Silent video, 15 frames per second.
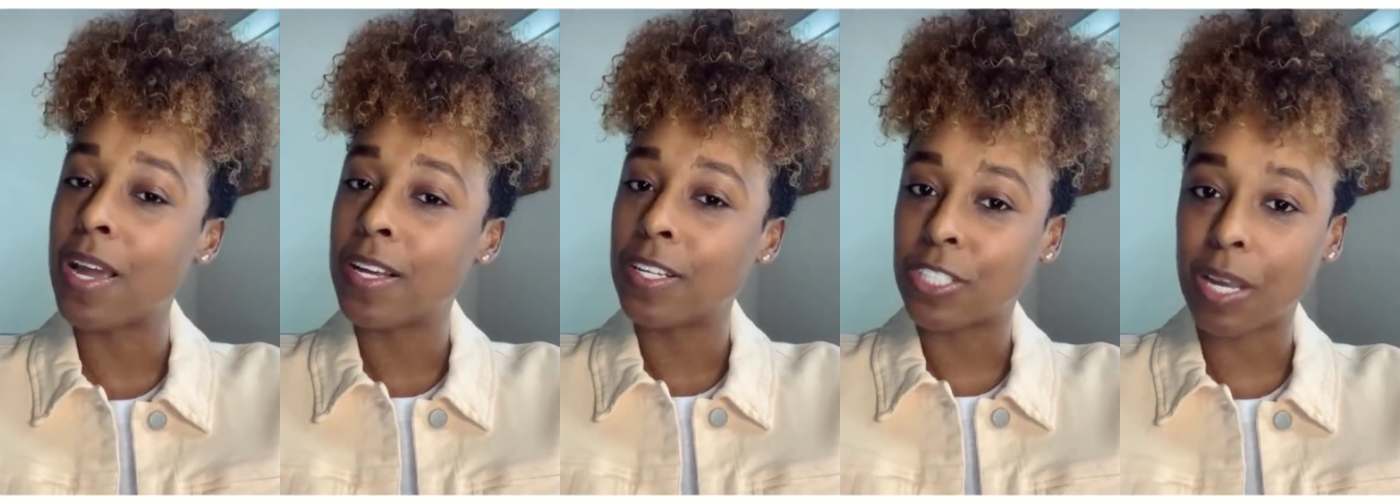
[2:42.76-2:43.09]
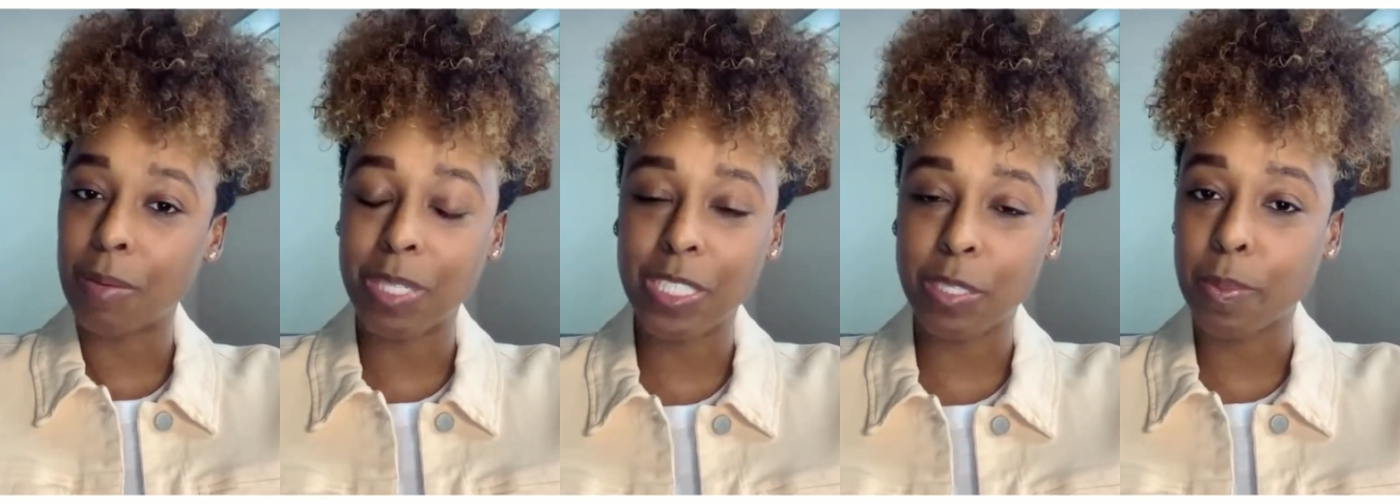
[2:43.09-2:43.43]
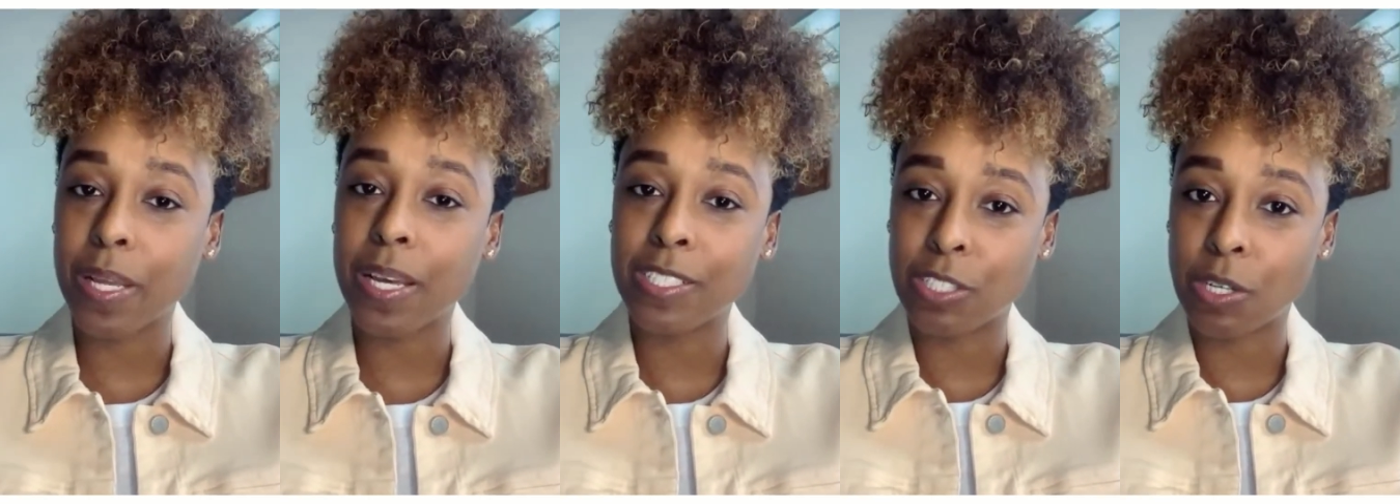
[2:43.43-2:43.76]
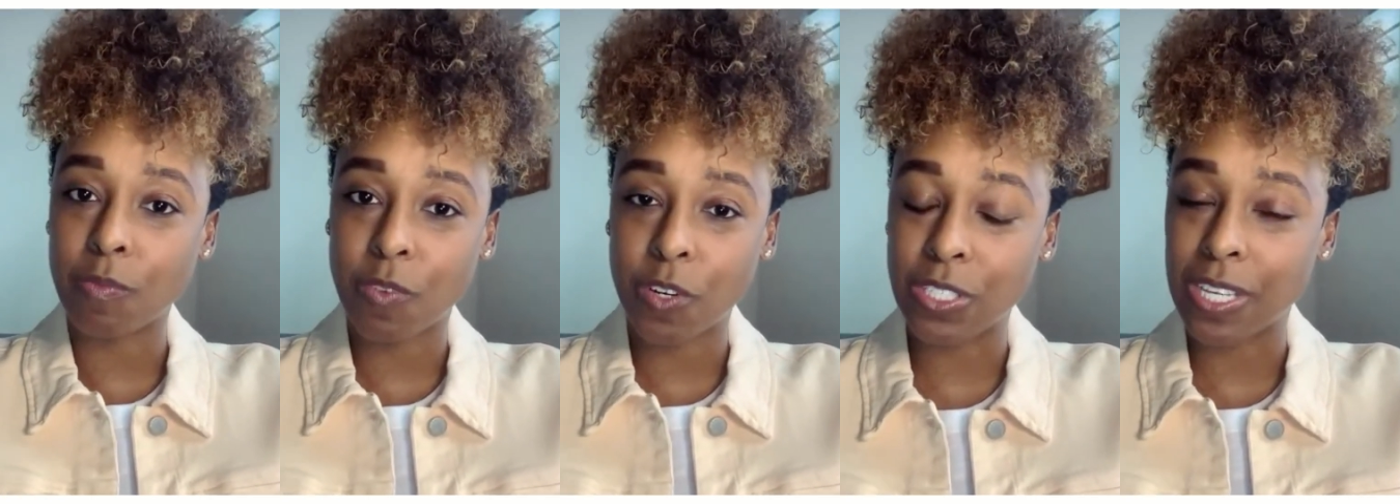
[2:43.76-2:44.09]
Shameless plug,
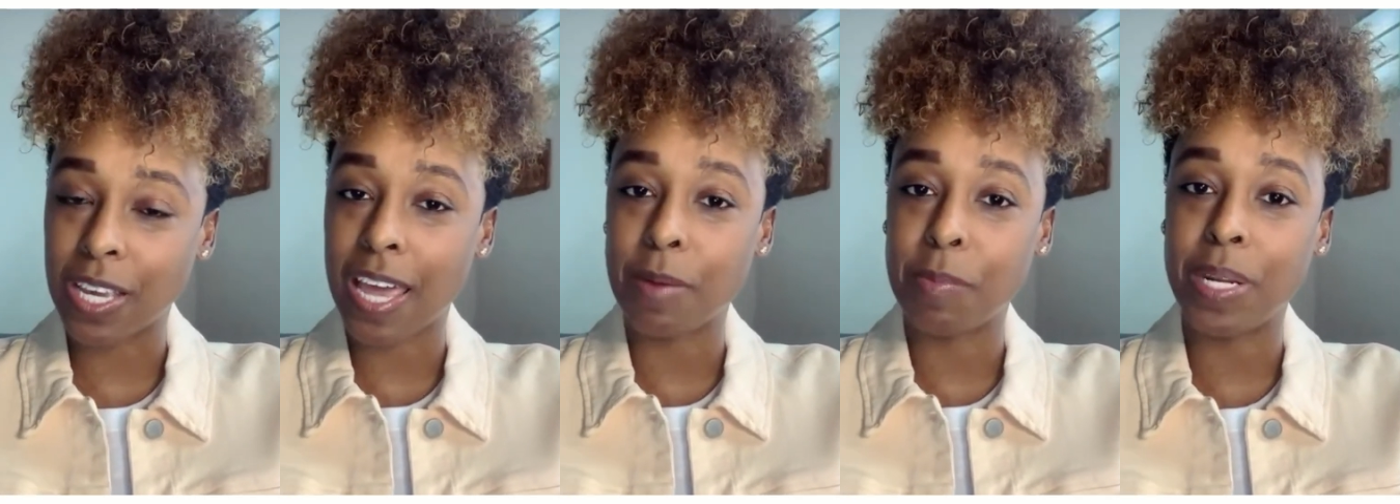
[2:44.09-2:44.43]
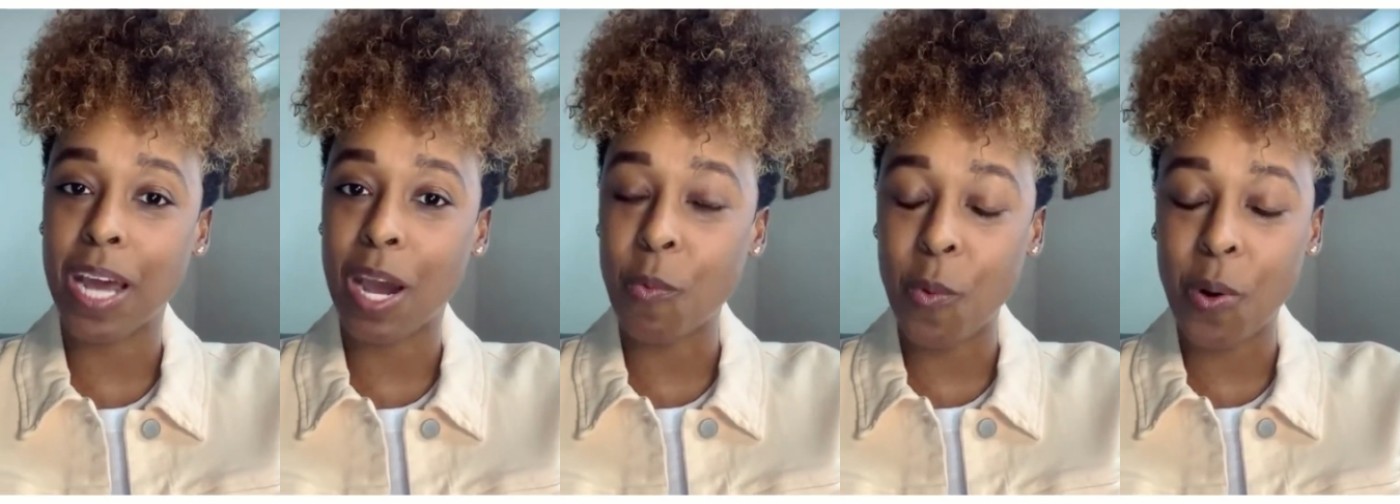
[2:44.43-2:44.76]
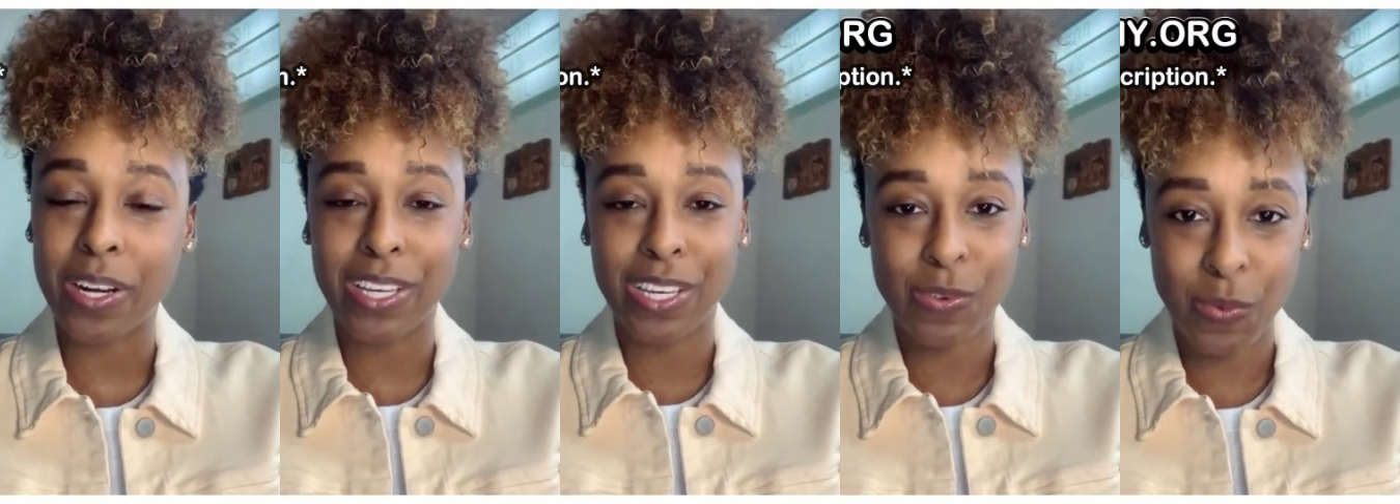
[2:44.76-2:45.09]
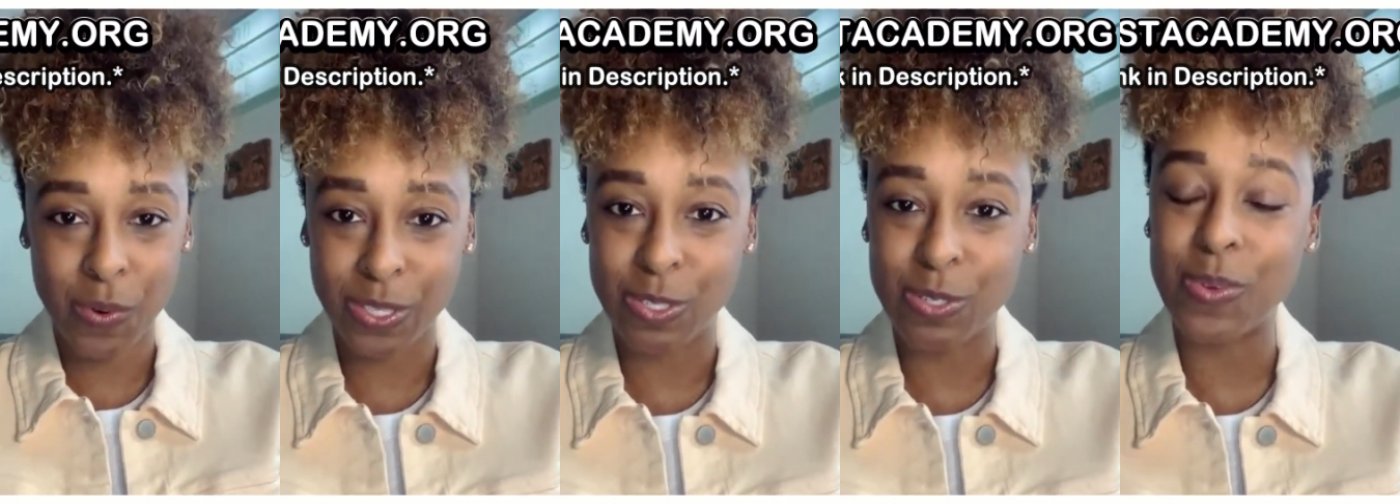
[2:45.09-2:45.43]
jumpfirstacademy.org in
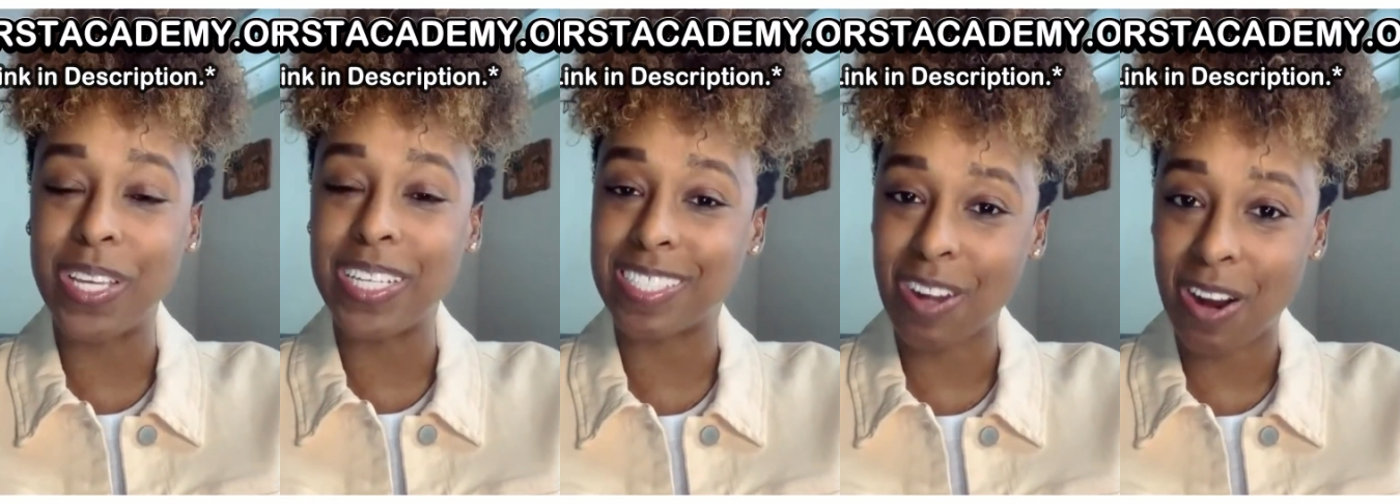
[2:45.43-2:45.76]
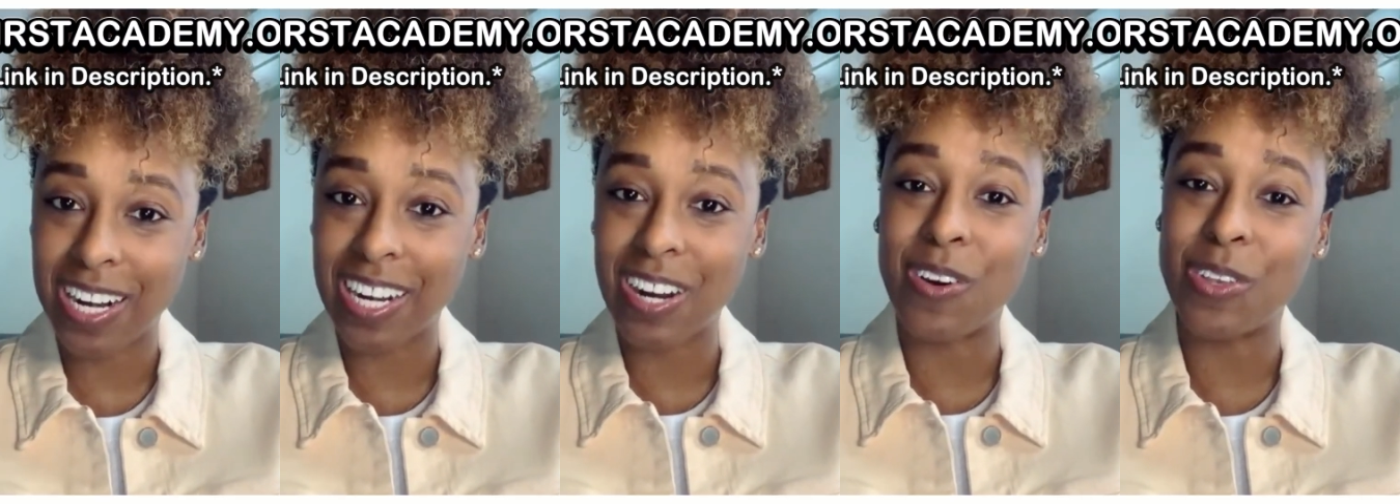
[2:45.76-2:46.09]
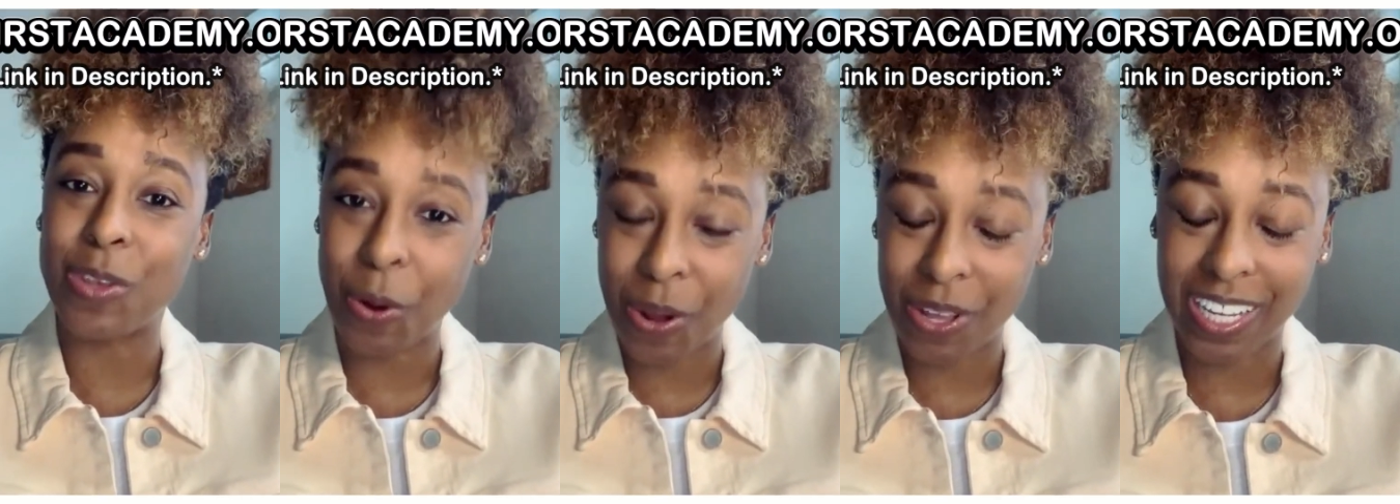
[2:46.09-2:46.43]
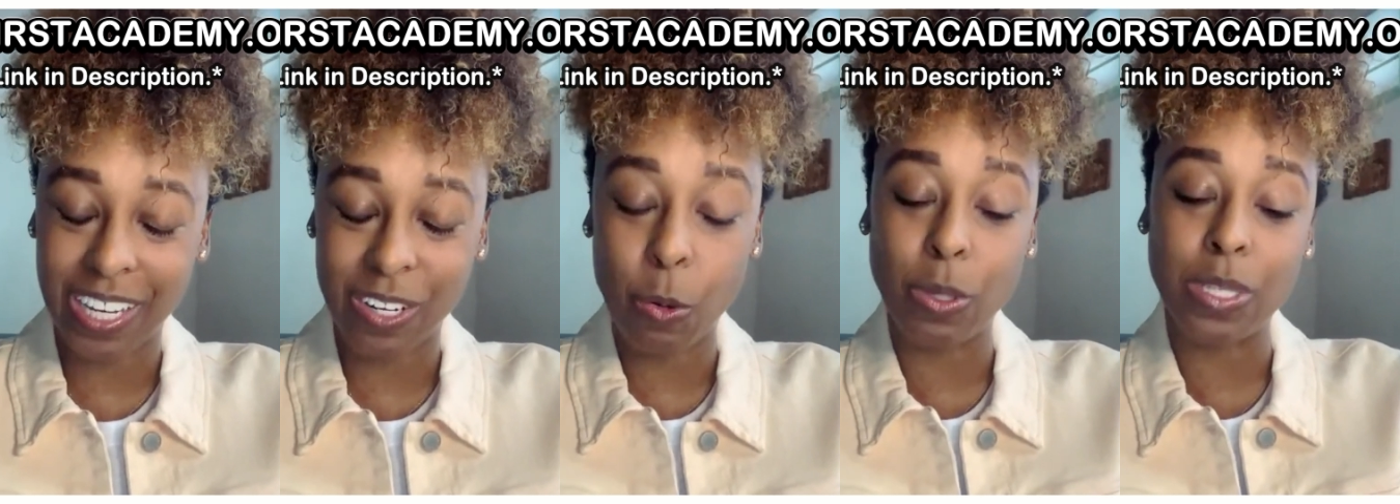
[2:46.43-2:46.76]
order to get started on your
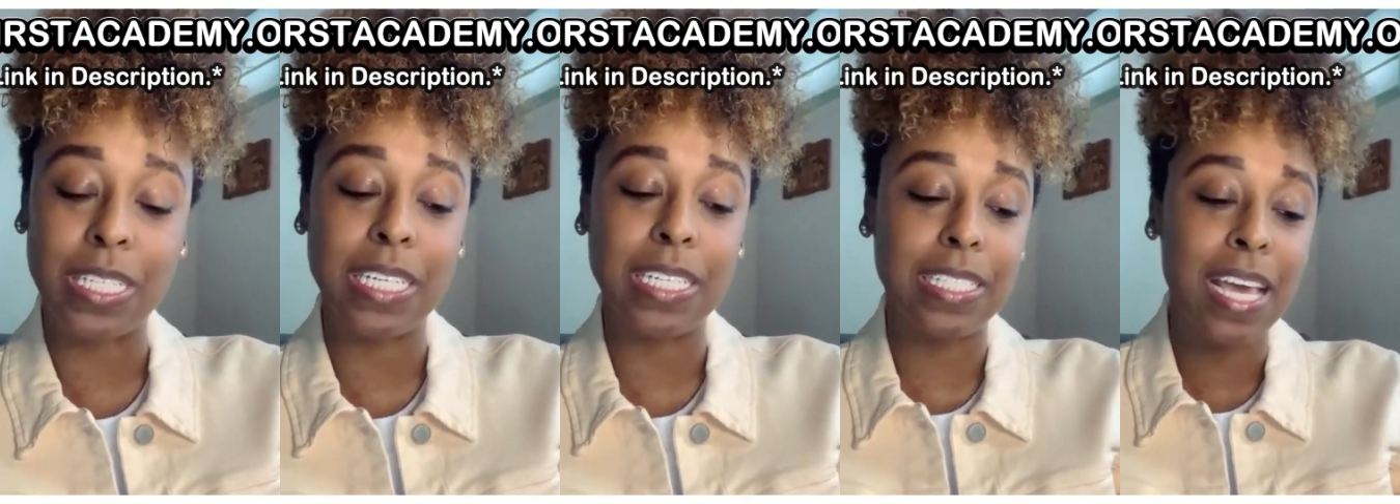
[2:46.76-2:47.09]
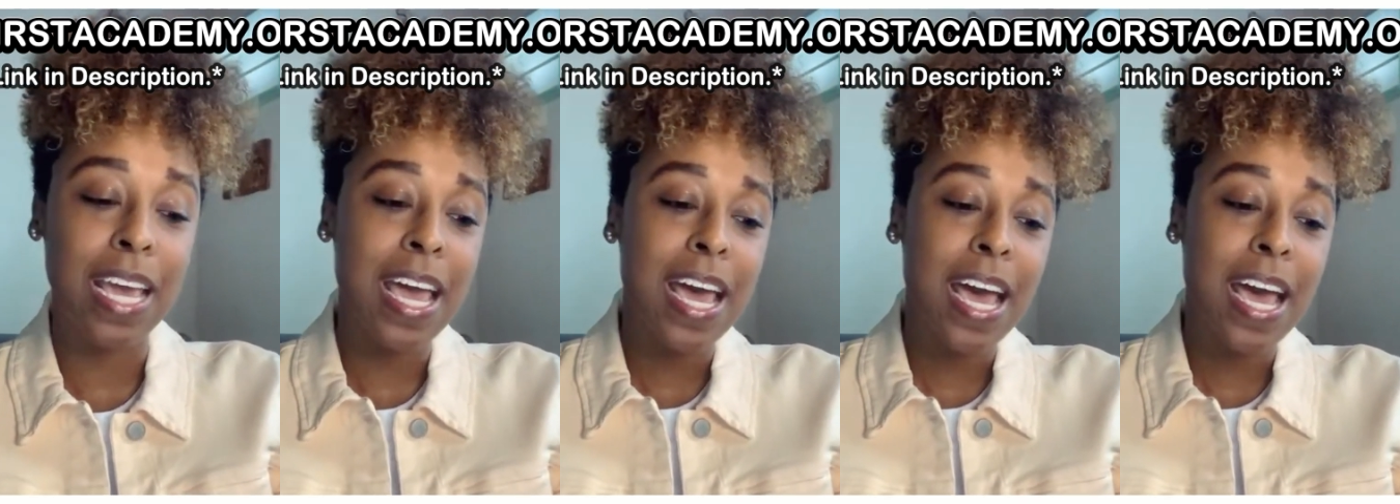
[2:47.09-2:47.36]
online courses.